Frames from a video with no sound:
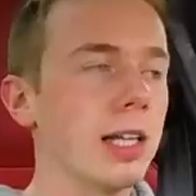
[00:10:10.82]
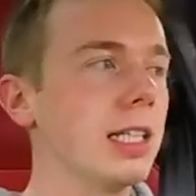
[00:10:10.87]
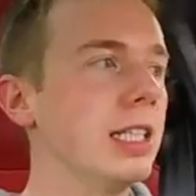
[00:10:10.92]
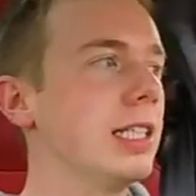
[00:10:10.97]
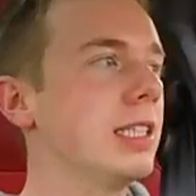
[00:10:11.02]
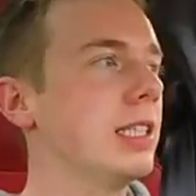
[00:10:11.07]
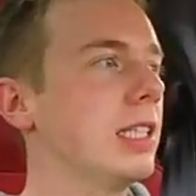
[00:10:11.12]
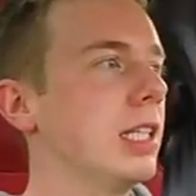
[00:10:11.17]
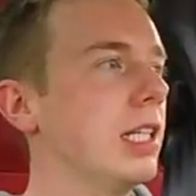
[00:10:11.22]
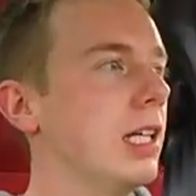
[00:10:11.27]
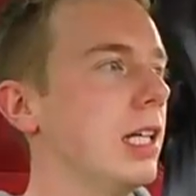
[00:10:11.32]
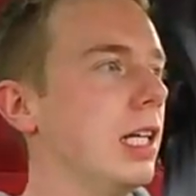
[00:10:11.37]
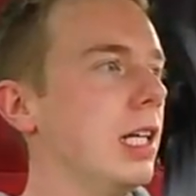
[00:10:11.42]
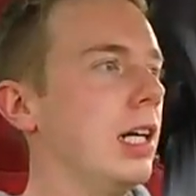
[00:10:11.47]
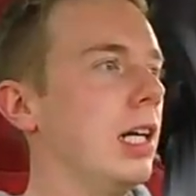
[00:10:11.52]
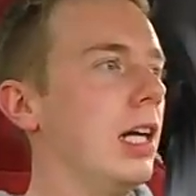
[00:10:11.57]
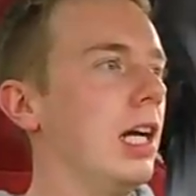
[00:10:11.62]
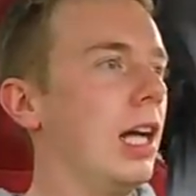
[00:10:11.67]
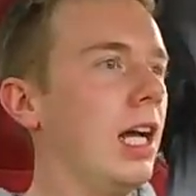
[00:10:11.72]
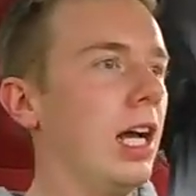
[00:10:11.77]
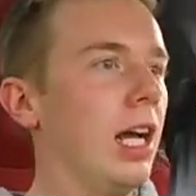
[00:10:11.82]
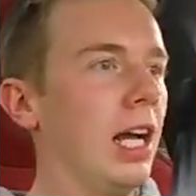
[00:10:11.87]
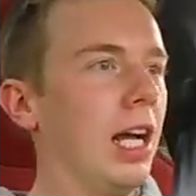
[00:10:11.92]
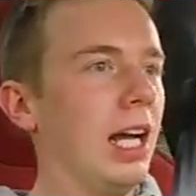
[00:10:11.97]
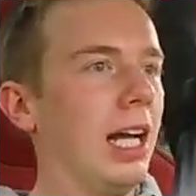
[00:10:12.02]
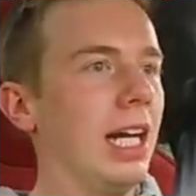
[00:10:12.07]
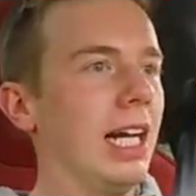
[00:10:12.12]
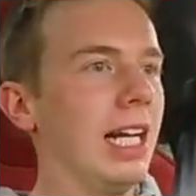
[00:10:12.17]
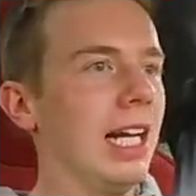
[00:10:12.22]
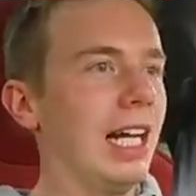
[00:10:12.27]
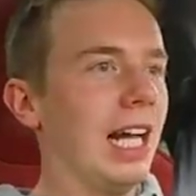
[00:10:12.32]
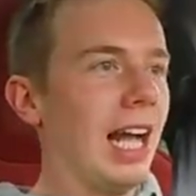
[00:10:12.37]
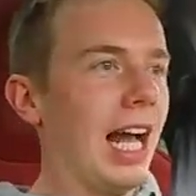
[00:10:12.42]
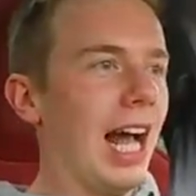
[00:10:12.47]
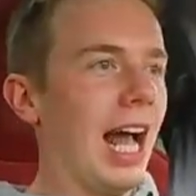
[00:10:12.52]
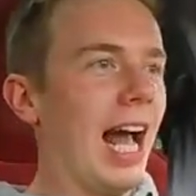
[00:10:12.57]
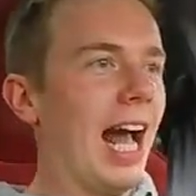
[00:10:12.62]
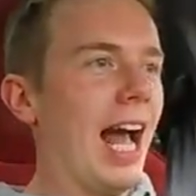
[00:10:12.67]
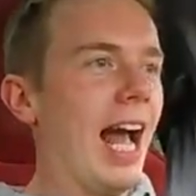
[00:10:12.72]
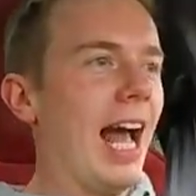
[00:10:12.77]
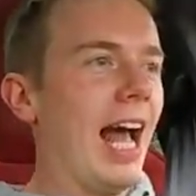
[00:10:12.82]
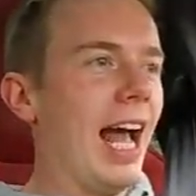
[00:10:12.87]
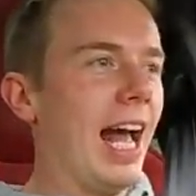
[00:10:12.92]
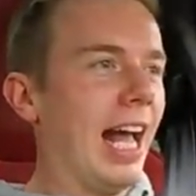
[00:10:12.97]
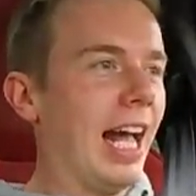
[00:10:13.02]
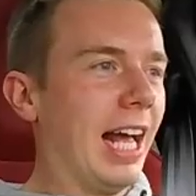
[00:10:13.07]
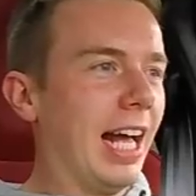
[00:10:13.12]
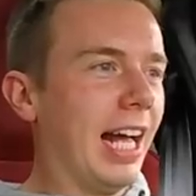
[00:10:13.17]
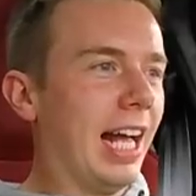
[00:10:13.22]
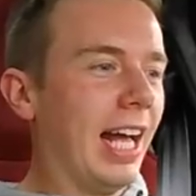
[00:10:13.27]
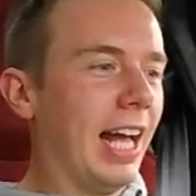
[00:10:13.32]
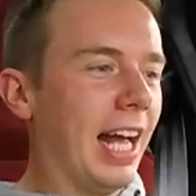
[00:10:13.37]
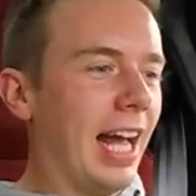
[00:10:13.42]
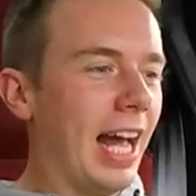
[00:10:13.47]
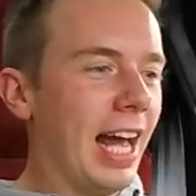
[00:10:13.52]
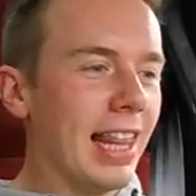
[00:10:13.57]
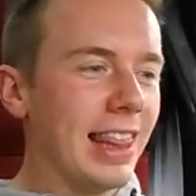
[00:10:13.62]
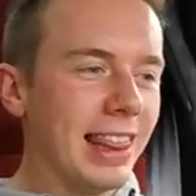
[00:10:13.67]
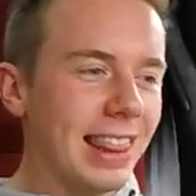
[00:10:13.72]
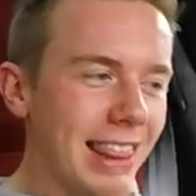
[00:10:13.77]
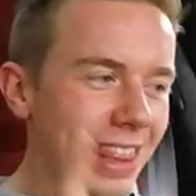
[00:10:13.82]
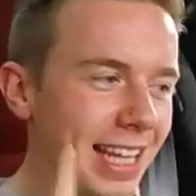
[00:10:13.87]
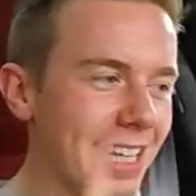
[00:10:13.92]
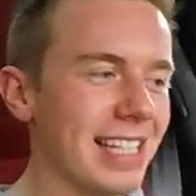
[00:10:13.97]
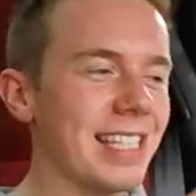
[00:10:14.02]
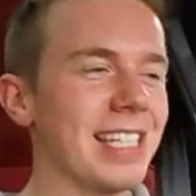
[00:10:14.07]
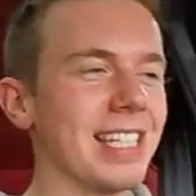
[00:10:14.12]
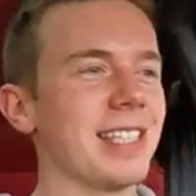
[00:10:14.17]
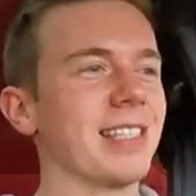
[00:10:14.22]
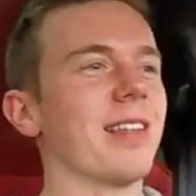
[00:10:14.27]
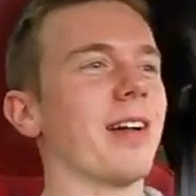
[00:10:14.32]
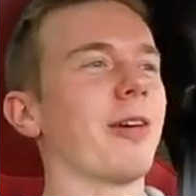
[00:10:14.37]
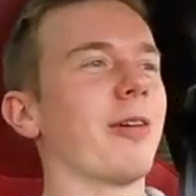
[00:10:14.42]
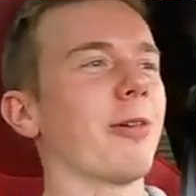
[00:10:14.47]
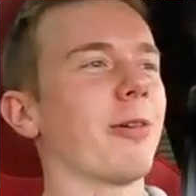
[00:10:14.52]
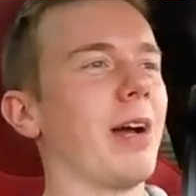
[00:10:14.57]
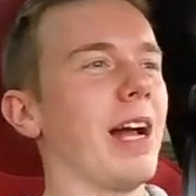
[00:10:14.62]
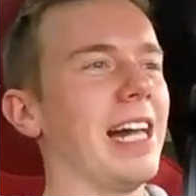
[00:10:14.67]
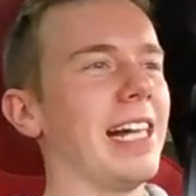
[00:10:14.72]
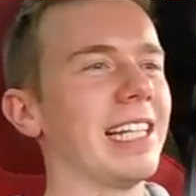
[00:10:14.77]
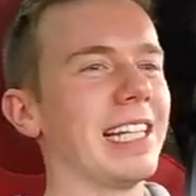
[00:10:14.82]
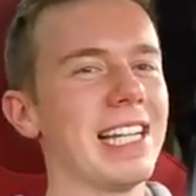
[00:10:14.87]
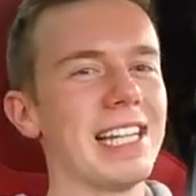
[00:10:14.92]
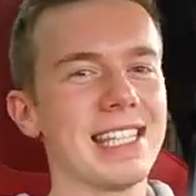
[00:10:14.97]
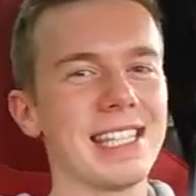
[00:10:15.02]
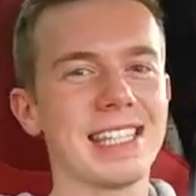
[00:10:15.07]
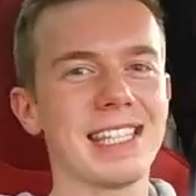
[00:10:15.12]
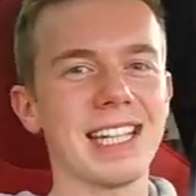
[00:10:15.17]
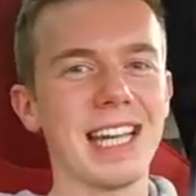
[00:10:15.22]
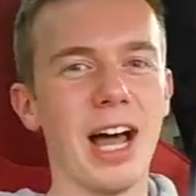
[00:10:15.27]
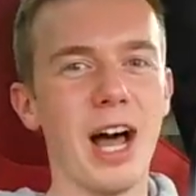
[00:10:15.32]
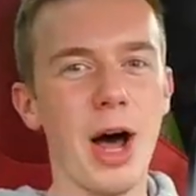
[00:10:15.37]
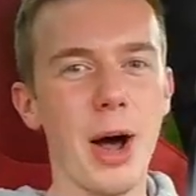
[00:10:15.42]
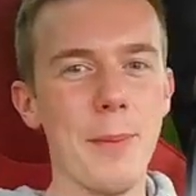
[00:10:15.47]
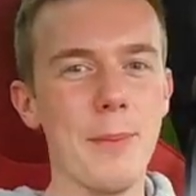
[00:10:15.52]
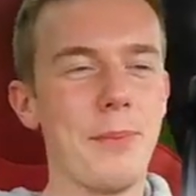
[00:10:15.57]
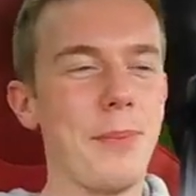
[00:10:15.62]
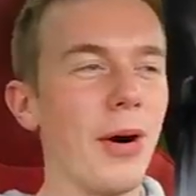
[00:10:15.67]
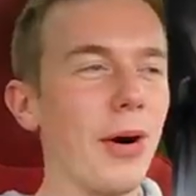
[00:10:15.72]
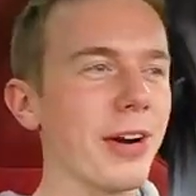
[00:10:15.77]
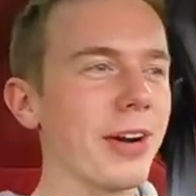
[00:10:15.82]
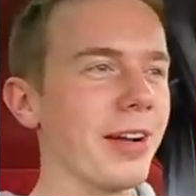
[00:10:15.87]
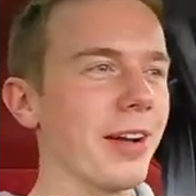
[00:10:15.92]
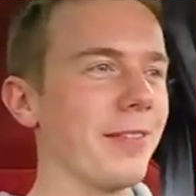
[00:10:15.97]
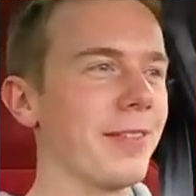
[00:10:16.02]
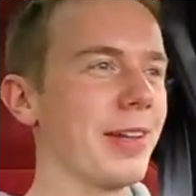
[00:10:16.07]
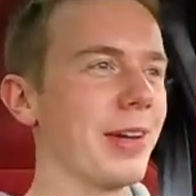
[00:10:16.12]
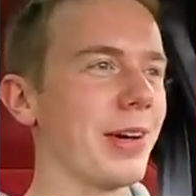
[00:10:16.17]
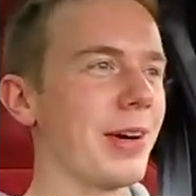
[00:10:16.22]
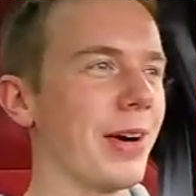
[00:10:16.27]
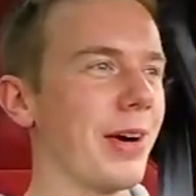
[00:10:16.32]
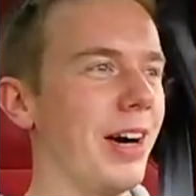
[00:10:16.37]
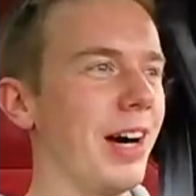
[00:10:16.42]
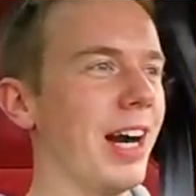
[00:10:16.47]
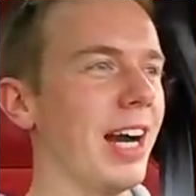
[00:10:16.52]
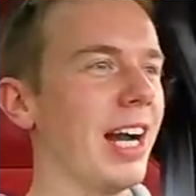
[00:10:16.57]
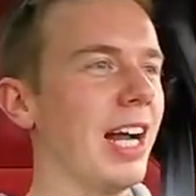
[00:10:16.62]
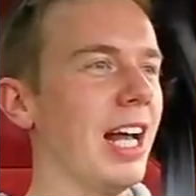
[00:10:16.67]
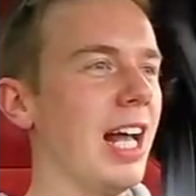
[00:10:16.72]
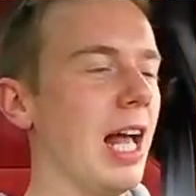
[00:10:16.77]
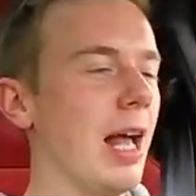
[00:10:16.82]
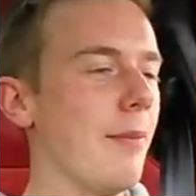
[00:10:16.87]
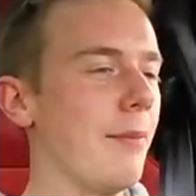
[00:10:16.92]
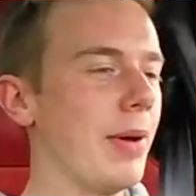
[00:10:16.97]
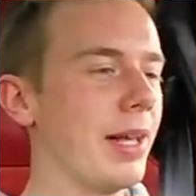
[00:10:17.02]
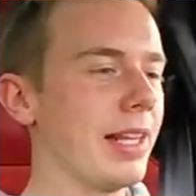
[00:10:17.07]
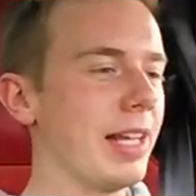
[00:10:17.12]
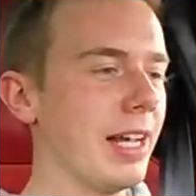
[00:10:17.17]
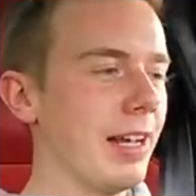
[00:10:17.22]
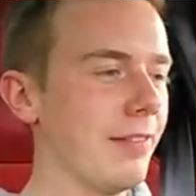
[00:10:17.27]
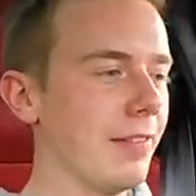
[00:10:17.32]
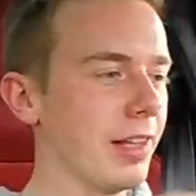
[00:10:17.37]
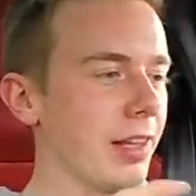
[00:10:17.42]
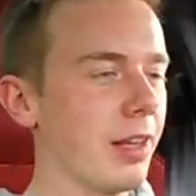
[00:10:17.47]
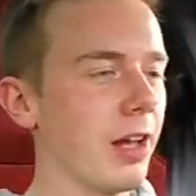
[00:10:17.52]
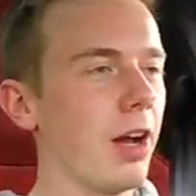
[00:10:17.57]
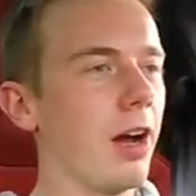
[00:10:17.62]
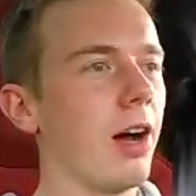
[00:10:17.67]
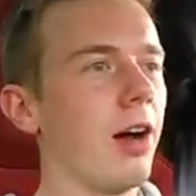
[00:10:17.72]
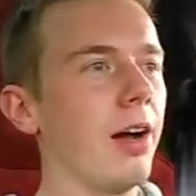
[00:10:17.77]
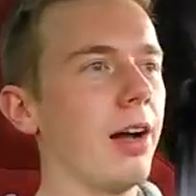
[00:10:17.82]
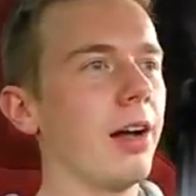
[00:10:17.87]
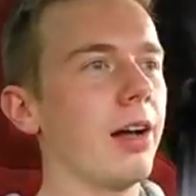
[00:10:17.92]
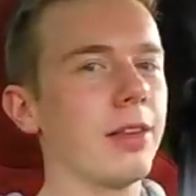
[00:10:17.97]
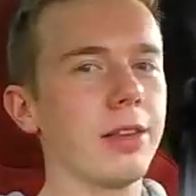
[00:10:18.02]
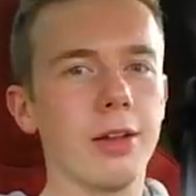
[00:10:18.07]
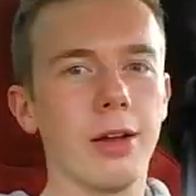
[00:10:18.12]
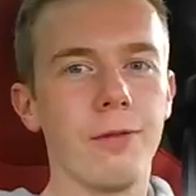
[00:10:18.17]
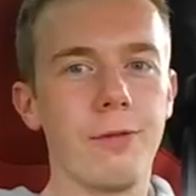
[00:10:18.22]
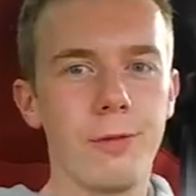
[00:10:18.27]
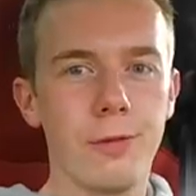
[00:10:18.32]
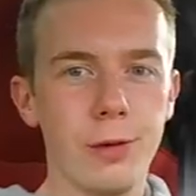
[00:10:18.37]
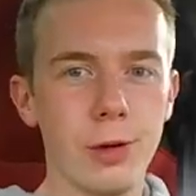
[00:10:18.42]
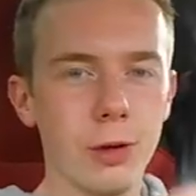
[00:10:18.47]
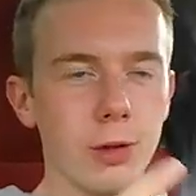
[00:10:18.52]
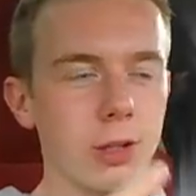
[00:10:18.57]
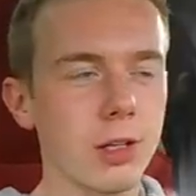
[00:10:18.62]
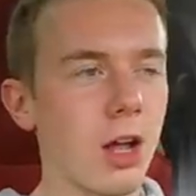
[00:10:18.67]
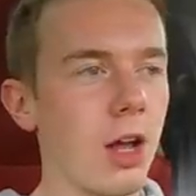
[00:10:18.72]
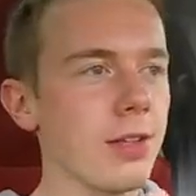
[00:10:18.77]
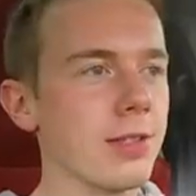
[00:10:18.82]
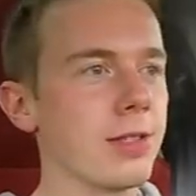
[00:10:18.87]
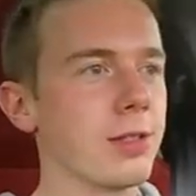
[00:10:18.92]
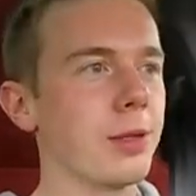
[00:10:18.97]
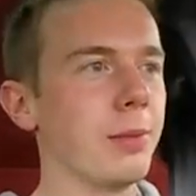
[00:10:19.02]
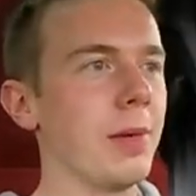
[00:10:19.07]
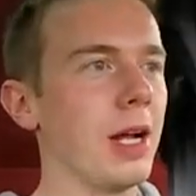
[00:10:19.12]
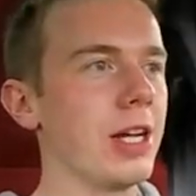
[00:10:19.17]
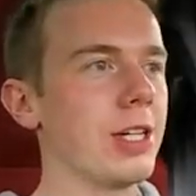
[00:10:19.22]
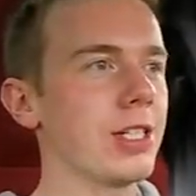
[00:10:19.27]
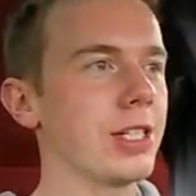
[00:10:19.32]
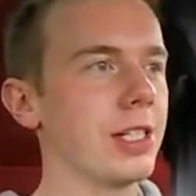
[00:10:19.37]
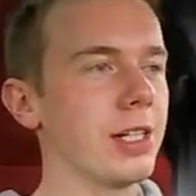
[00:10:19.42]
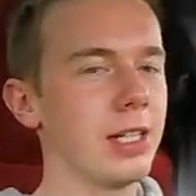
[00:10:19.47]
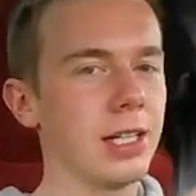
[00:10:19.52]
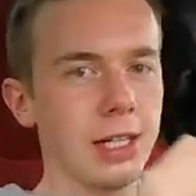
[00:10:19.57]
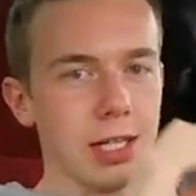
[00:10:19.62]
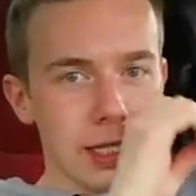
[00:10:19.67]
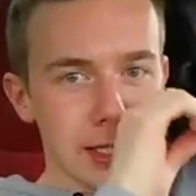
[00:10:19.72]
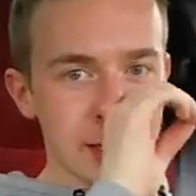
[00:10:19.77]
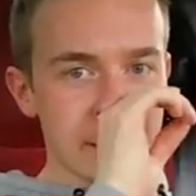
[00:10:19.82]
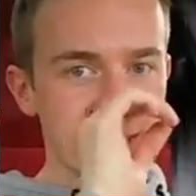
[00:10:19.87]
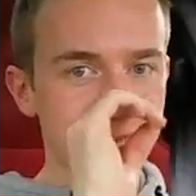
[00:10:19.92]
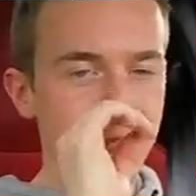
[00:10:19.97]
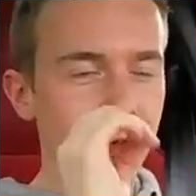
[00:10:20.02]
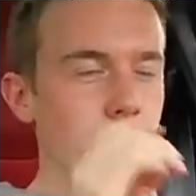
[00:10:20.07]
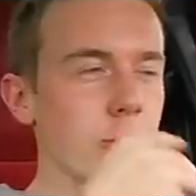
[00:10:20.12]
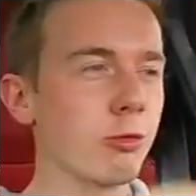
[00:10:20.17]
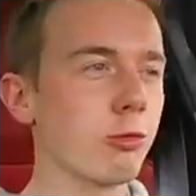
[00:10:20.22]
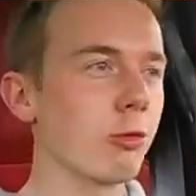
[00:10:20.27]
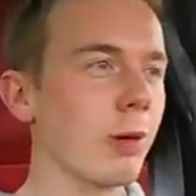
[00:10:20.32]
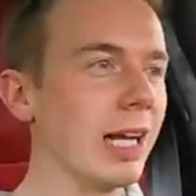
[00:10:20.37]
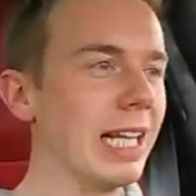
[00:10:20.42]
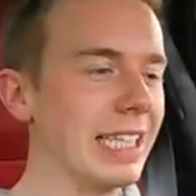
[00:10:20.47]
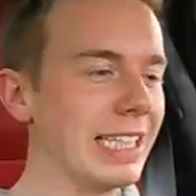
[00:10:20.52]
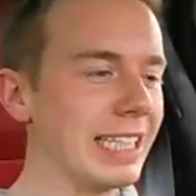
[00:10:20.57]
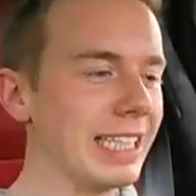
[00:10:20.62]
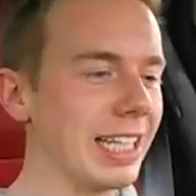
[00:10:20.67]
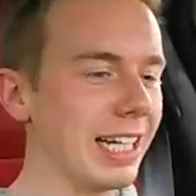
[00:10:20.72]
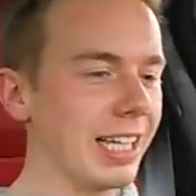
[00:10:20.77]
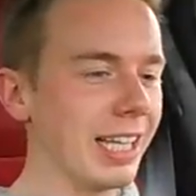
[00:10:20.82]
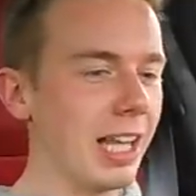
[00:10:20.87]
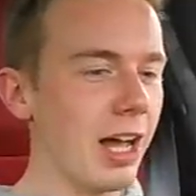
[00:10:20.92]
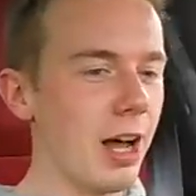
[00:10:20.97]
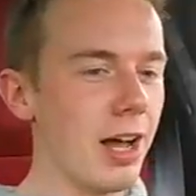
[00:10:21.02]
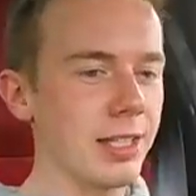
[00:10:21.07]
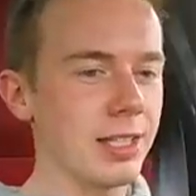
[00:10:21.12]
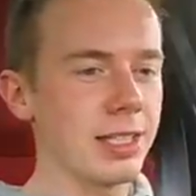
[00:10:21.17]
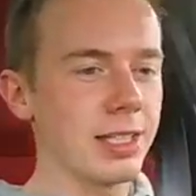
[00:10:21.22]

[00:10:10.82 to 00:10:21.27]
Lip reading: it, and this is the greatest part of the car, but even the fuel consumption is really a lot.